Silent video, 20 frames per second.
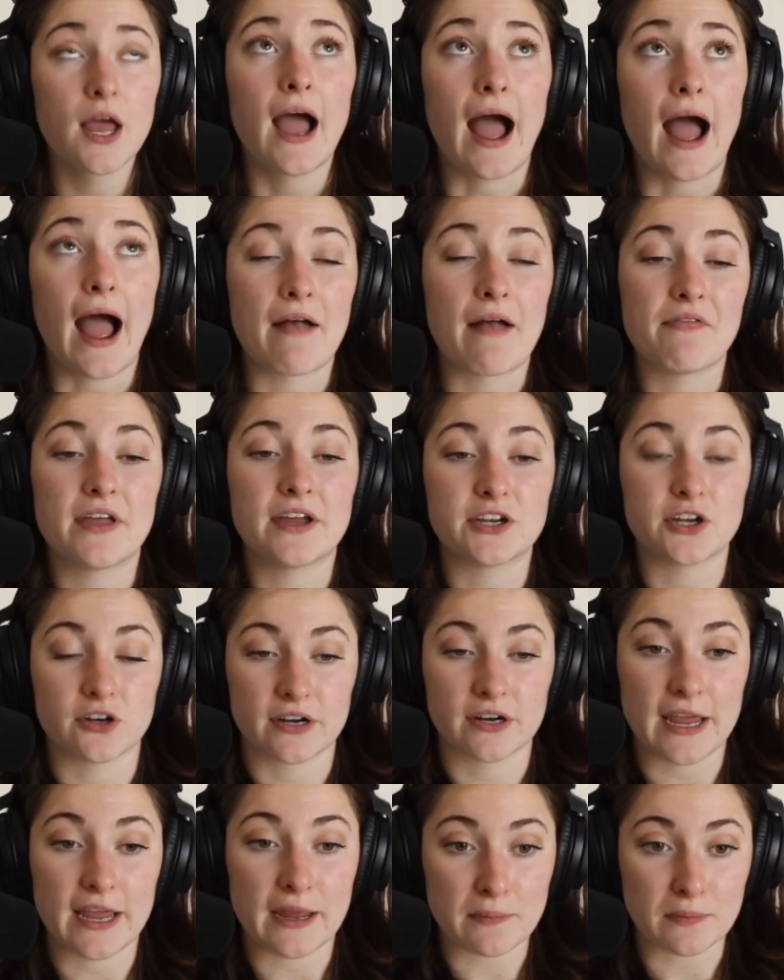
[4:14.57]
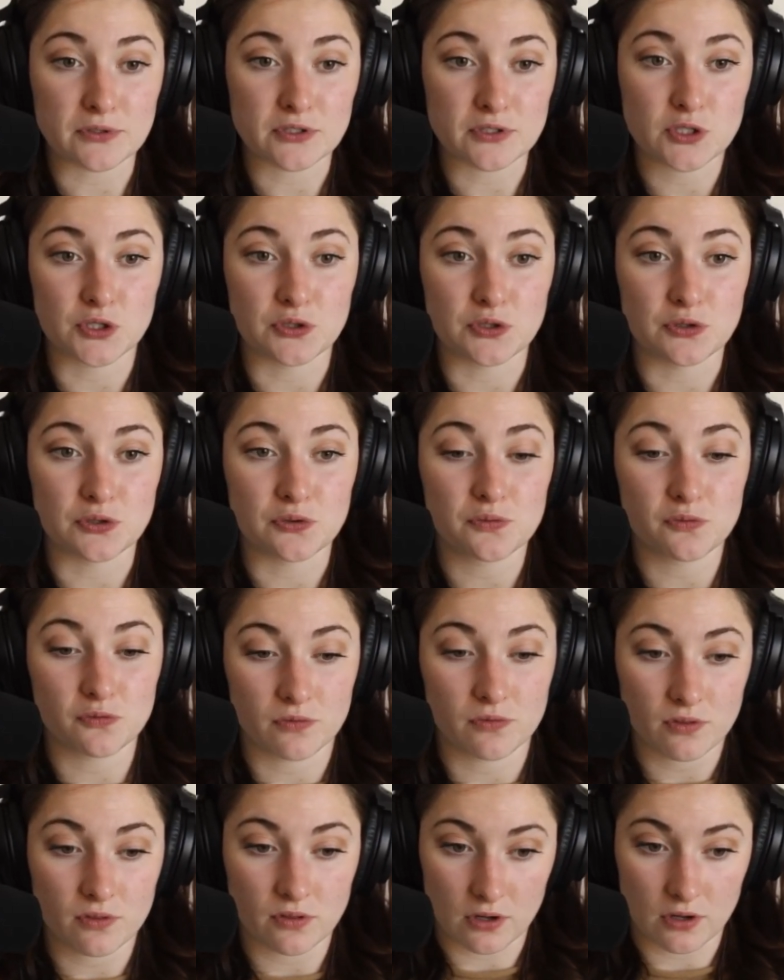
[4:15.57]
And then you're able to
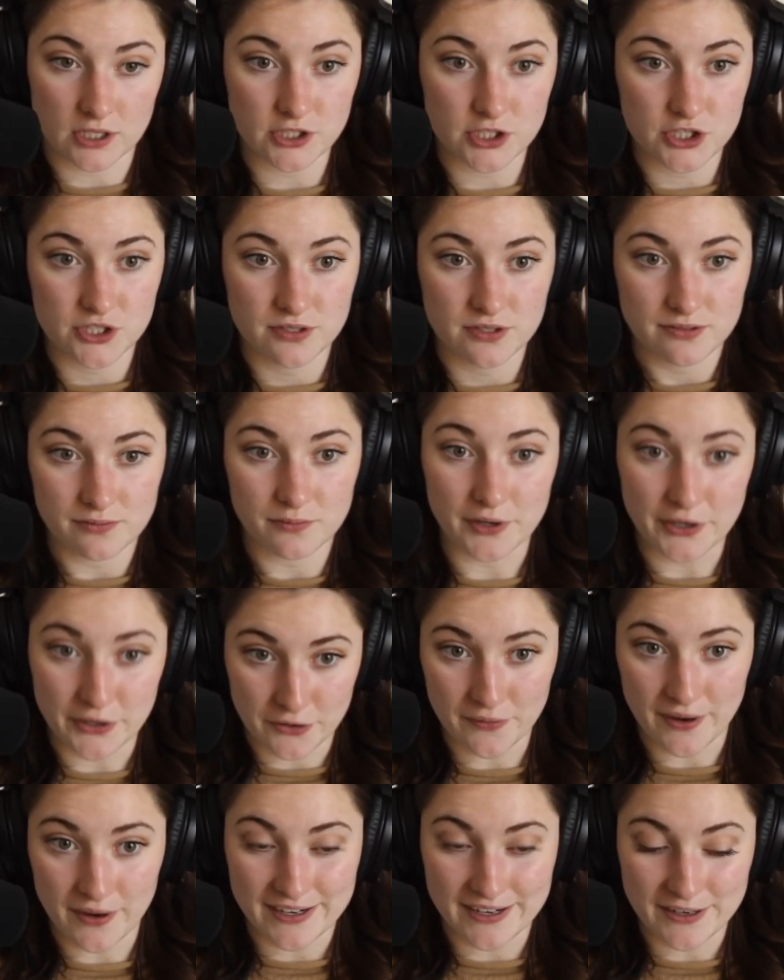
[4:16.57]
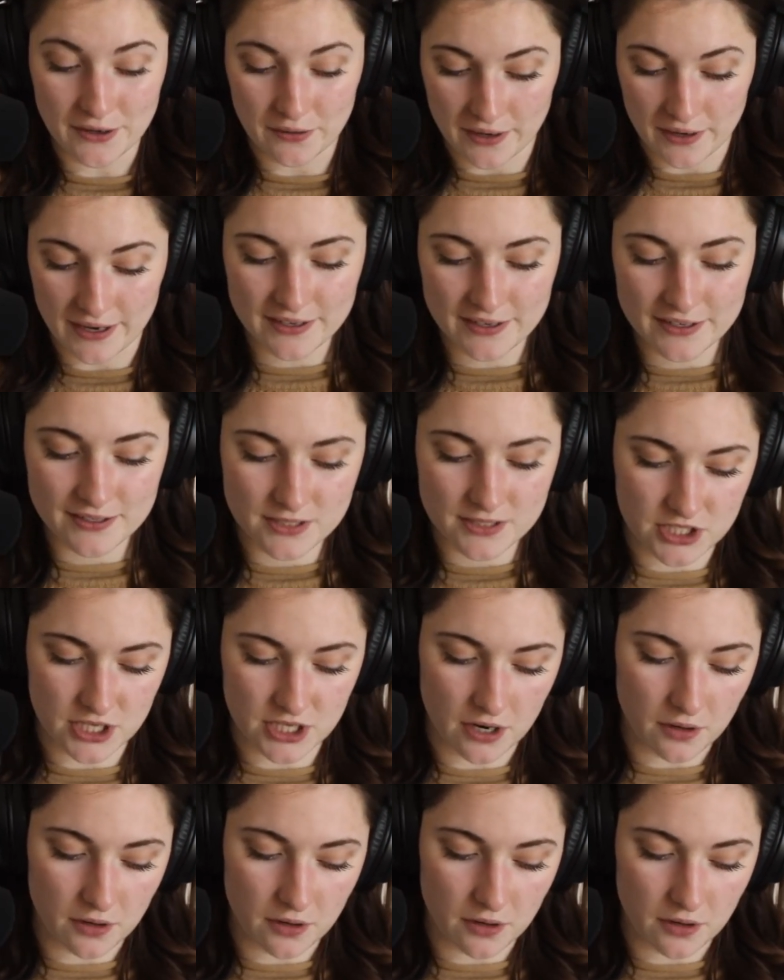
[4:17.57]
launch when you're ready. Okay. So